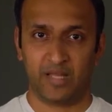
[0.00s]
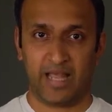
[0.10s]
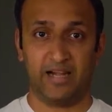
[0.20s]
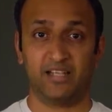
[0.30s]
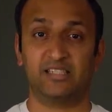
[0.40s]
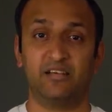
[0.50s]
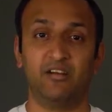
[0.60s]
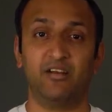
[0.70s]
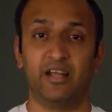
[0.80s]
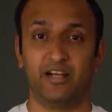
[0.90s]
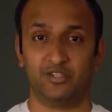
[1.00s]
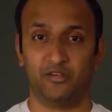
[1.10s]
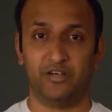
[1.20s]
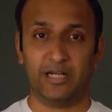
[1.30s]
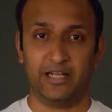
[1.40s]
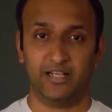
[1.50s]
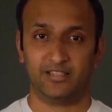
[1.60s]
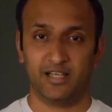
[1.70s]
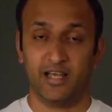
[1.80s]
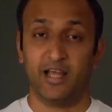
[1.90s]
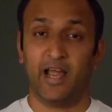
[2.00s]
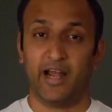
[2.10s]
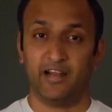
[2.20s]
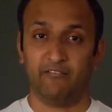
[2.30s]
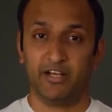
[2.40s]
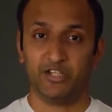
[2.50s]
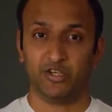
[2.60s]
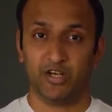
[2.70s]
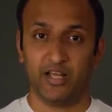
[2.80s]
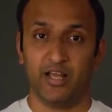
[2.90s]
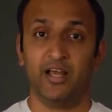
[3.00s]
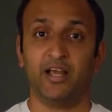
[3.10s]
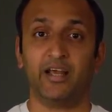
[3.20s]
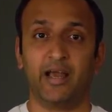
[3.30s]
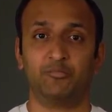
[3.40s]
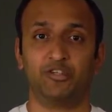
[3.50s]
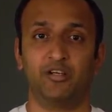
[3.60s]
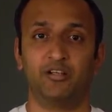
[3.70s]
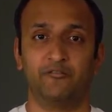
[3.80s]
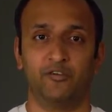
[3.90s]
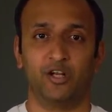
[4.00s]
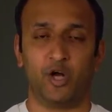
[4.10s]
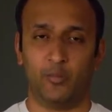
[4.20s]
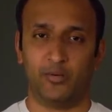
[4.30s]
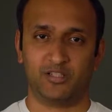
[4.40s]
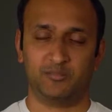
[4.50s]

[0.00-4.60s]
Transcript: adding several layers of details, and eventually capturing the full complex